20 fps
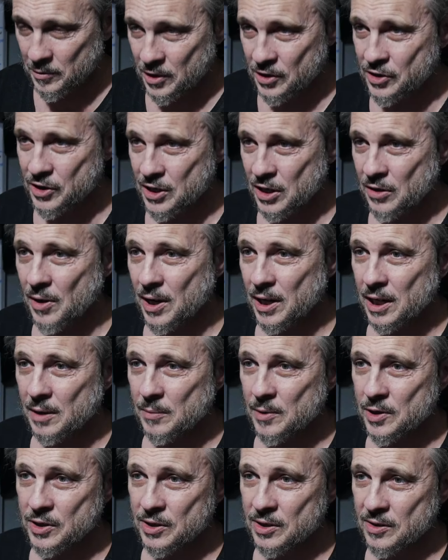generating
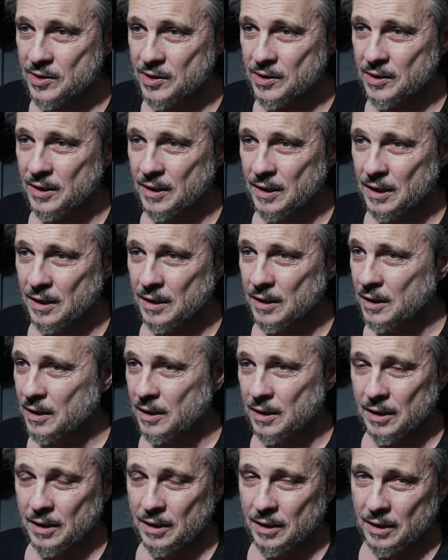images
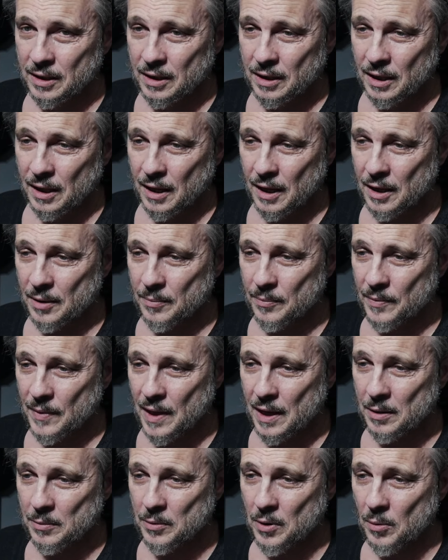and
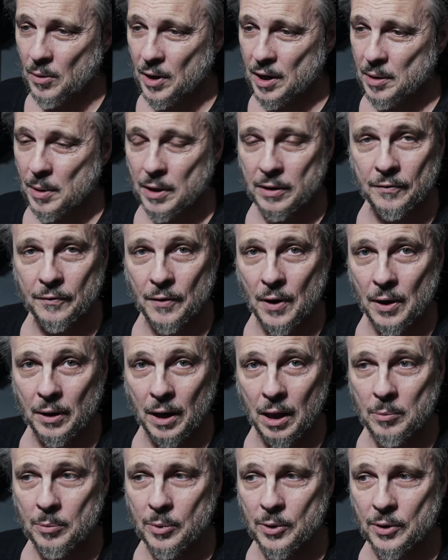I'm not worried about the final
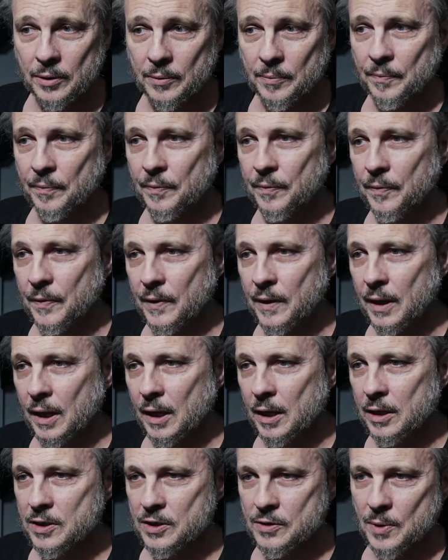output, I
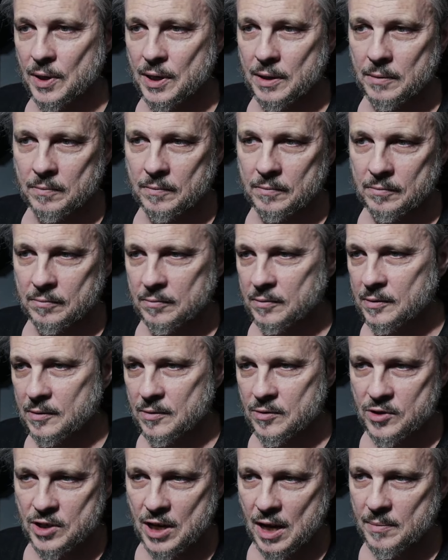just want to
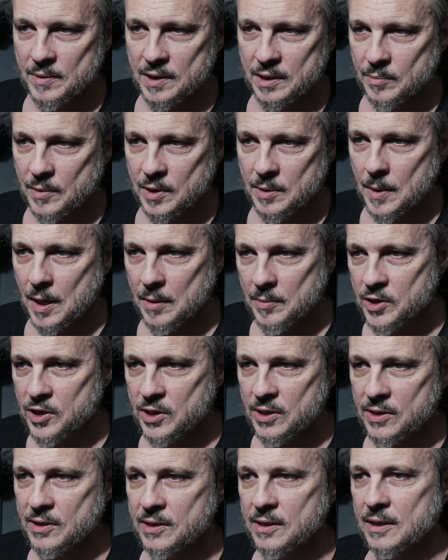jam some
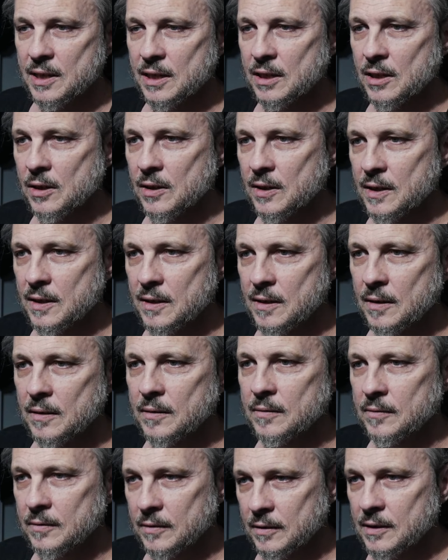images, then I
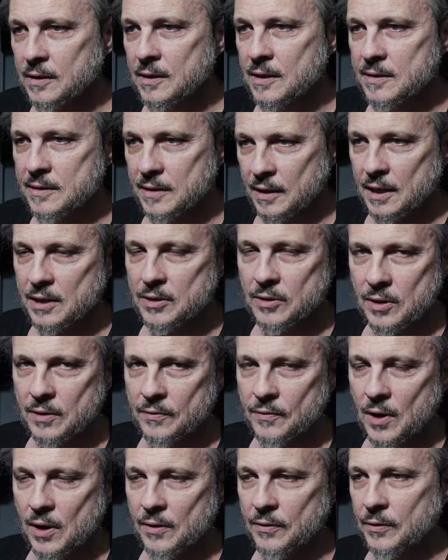select
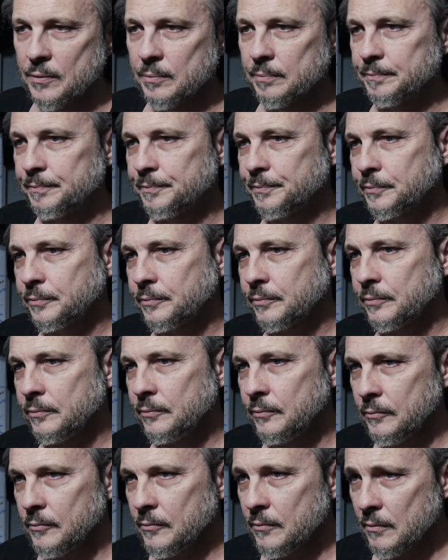35.
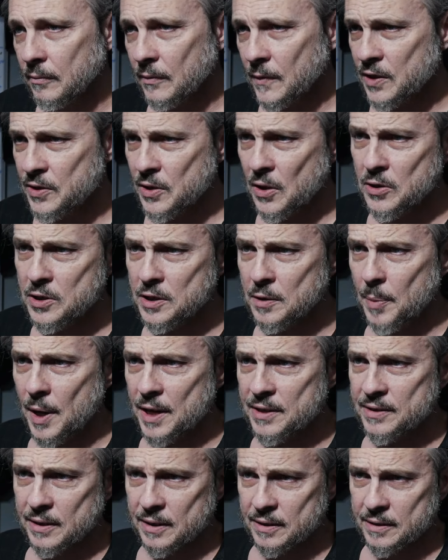So those are the
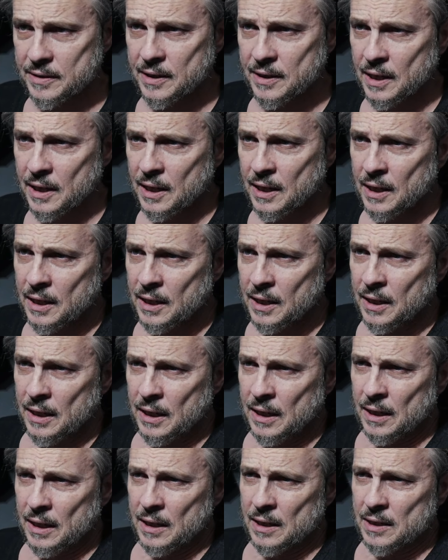basics.
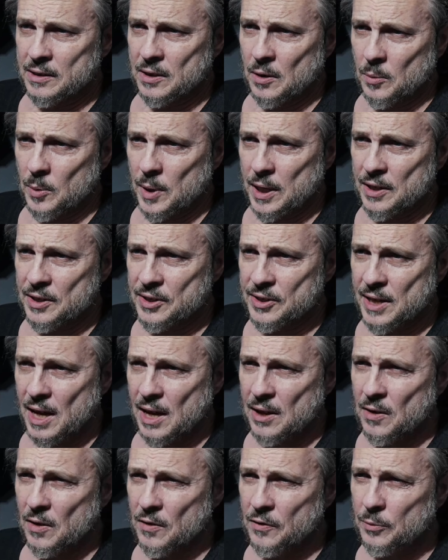So we can start
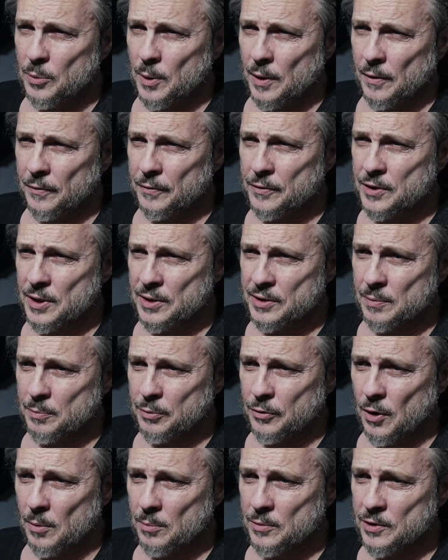off with just a
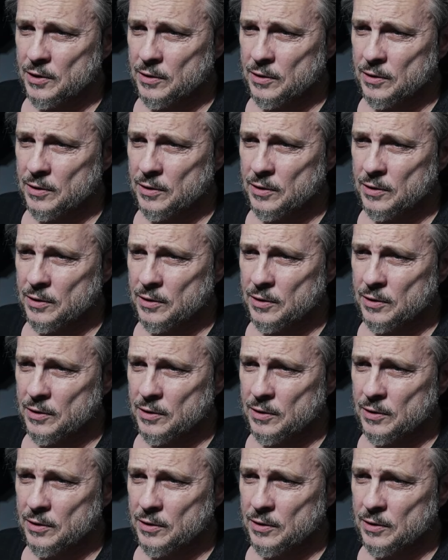prompt.